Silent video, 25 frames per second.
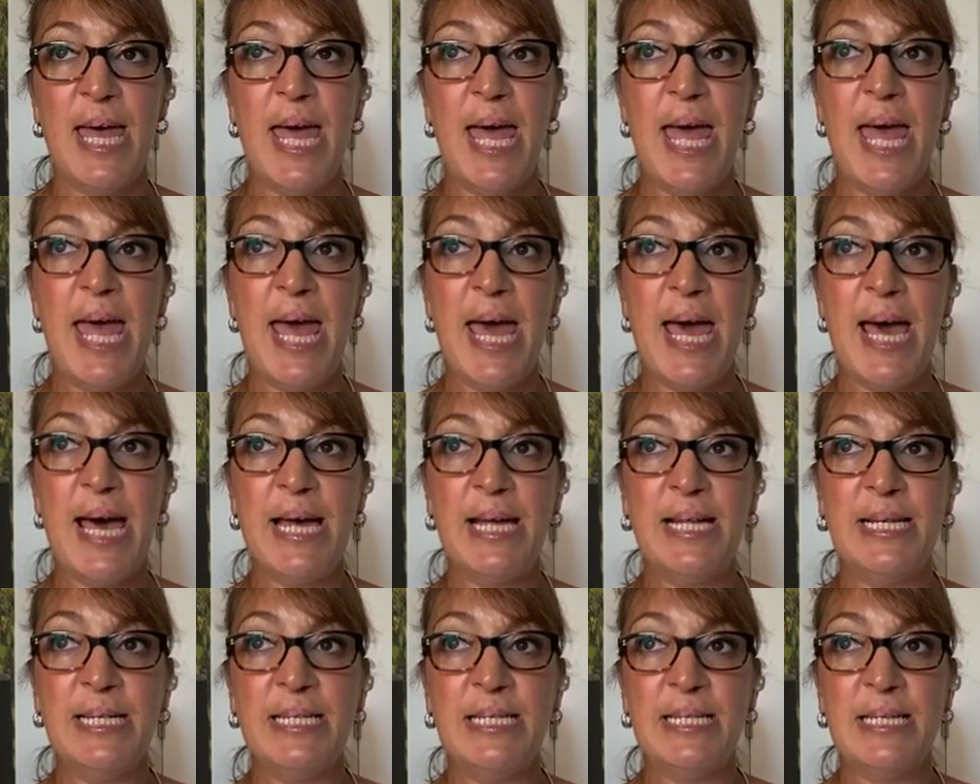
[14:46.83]

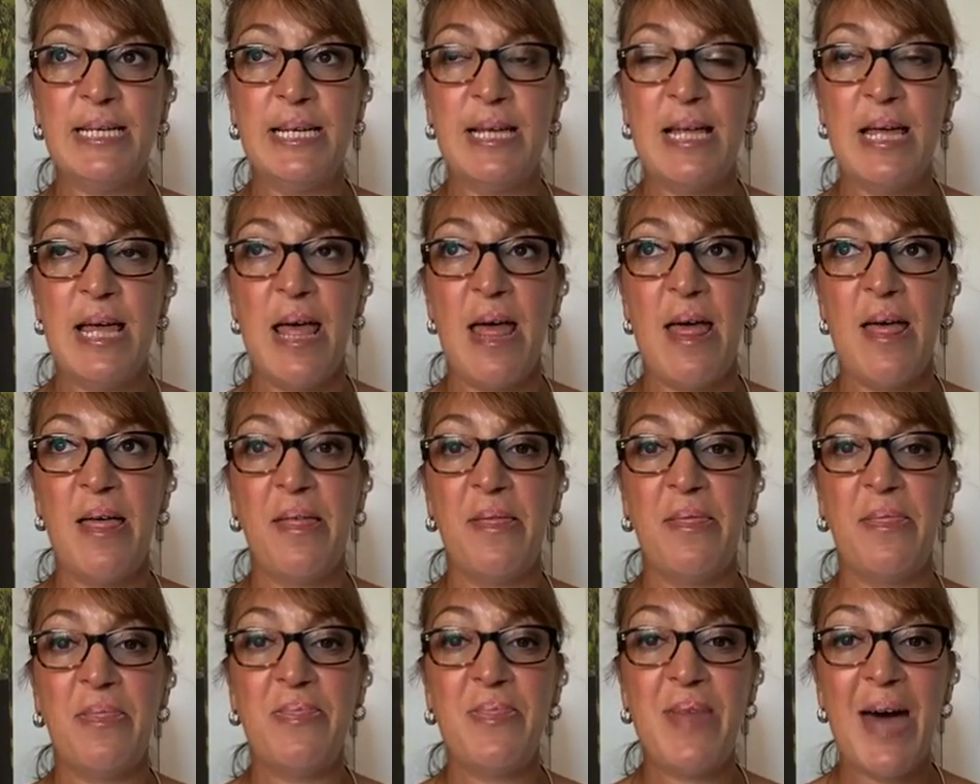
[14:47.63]
And
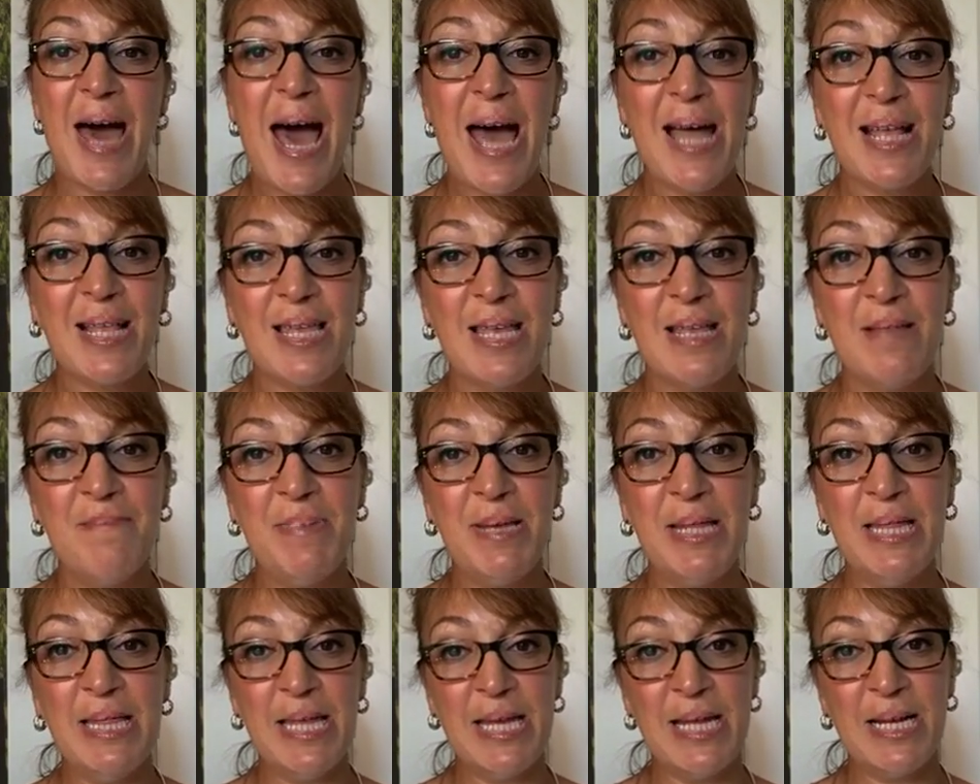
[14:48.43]
that can
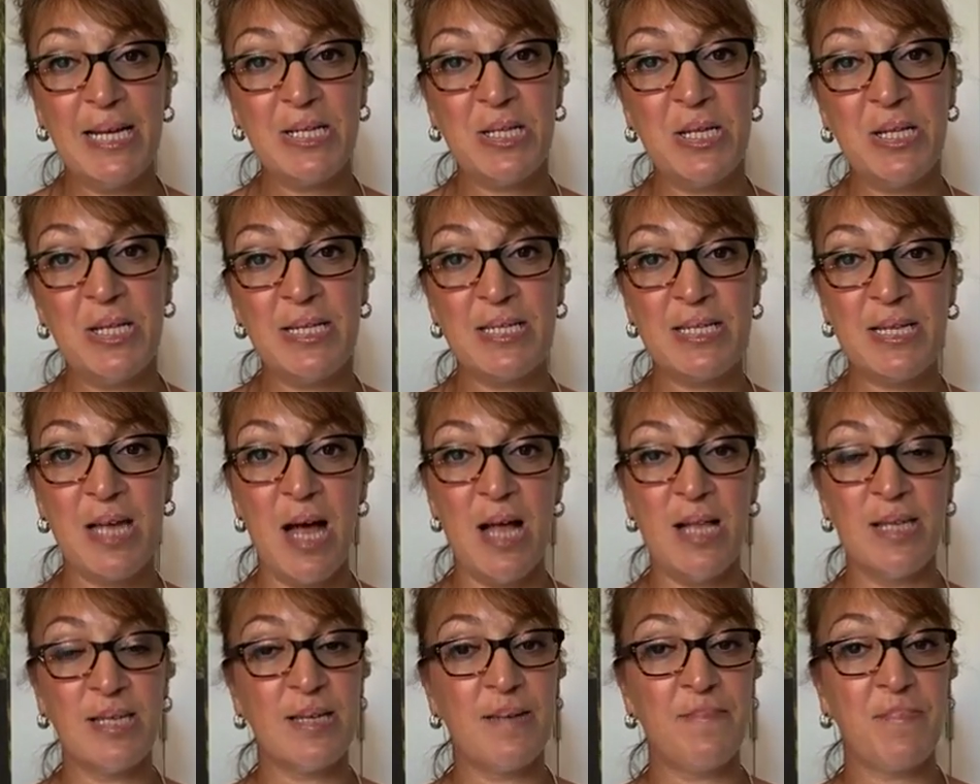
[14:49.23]
be linked to this
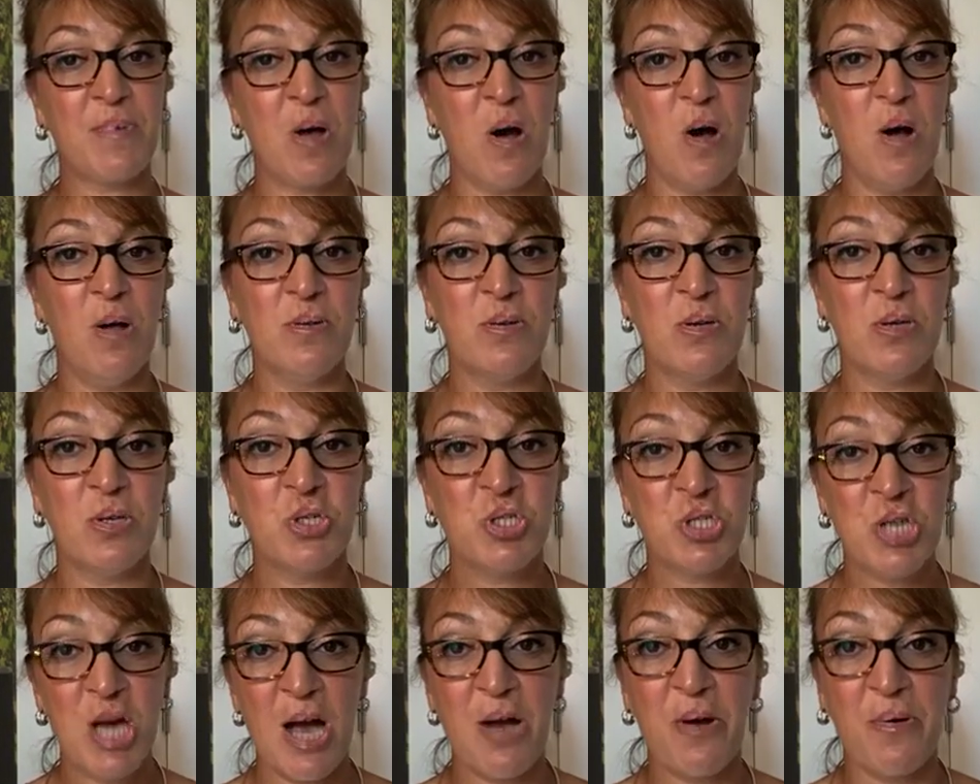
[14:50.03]
concept called
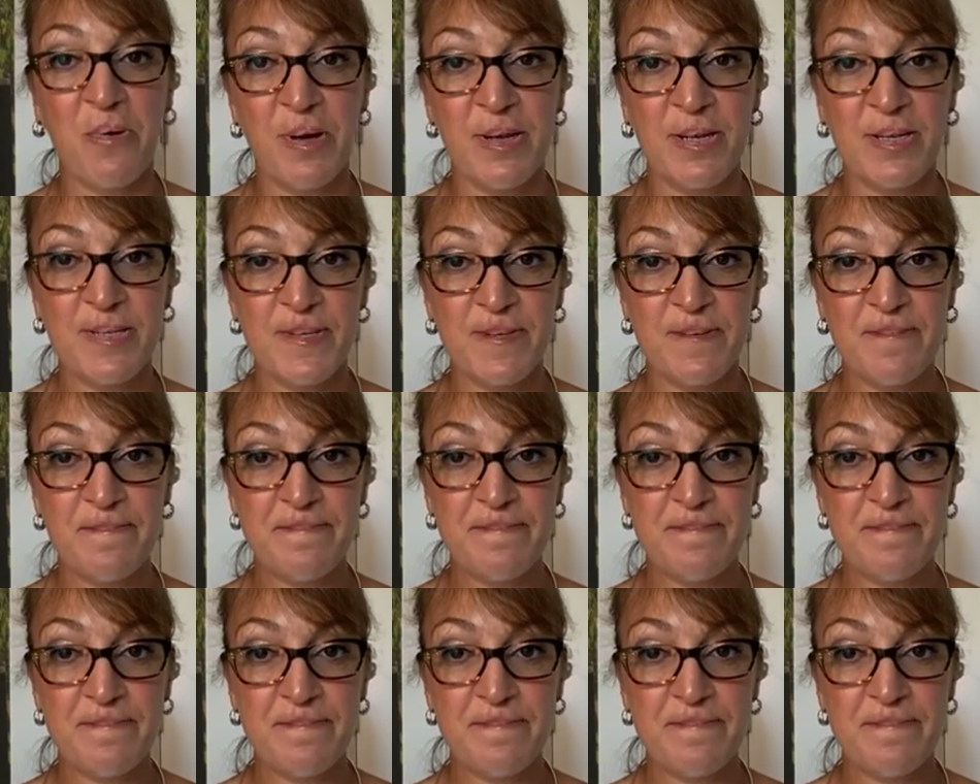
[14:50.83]
chakras.